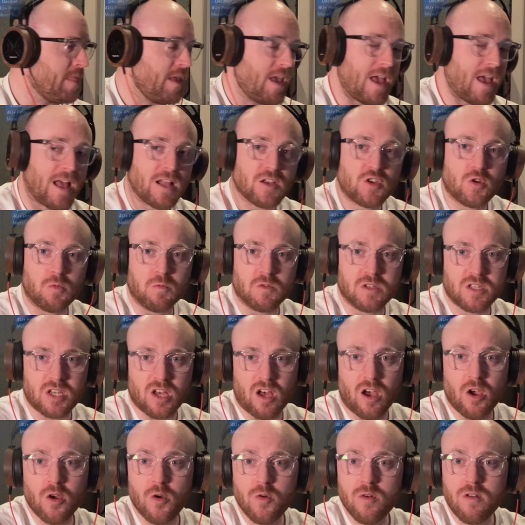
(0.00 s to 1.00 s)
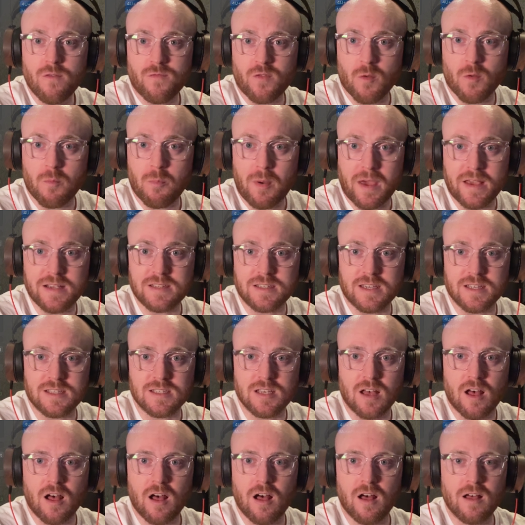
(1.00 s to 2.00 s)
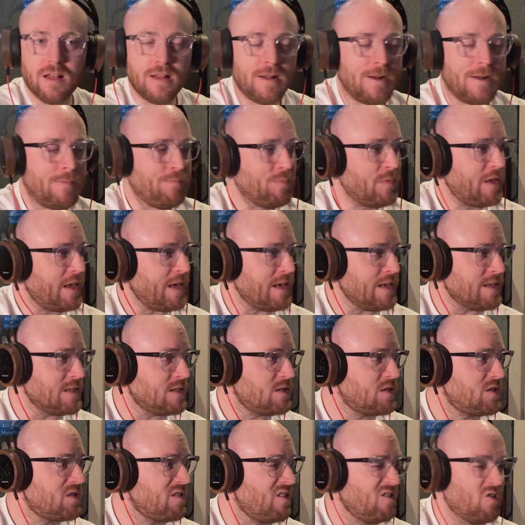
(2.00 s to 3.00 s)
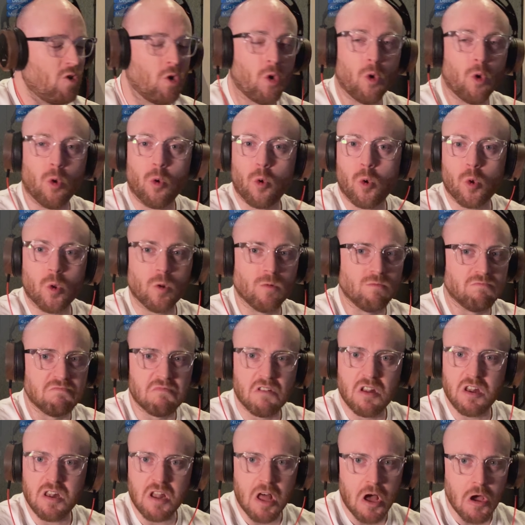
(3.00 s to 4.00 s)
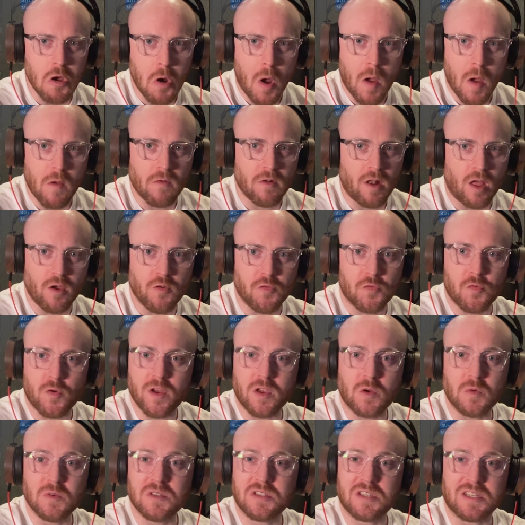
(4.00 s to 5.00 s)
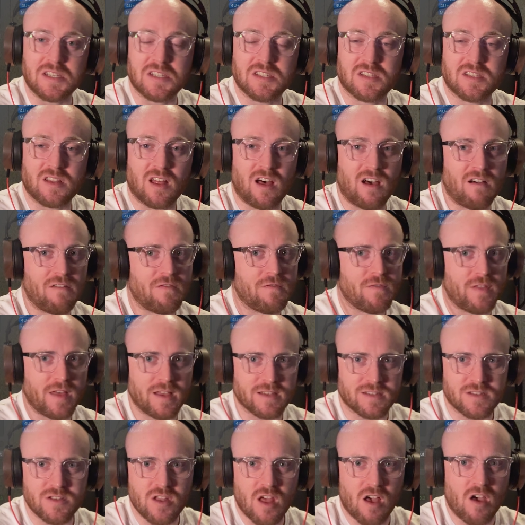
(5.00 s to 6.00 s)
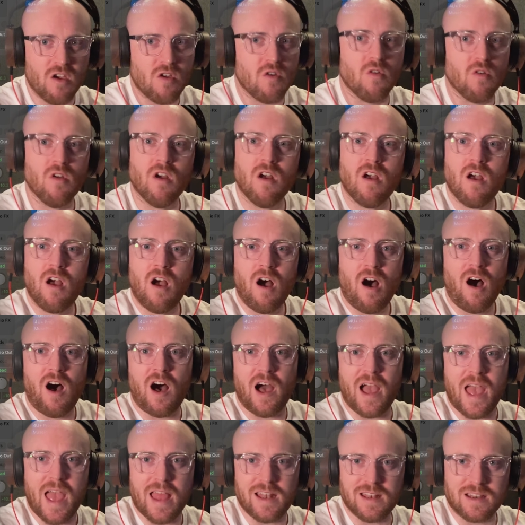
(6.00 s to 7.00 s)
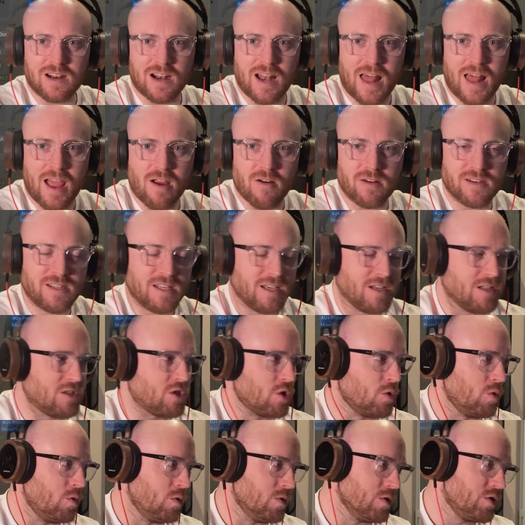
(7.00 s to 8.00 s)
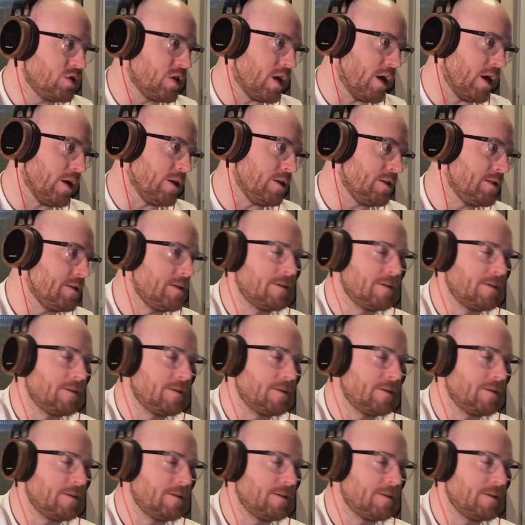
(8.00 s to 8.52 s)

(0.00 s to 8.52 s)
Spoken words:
The actual tone of the bass guitar is all low frequency stuff. There's no high end clarity at all. So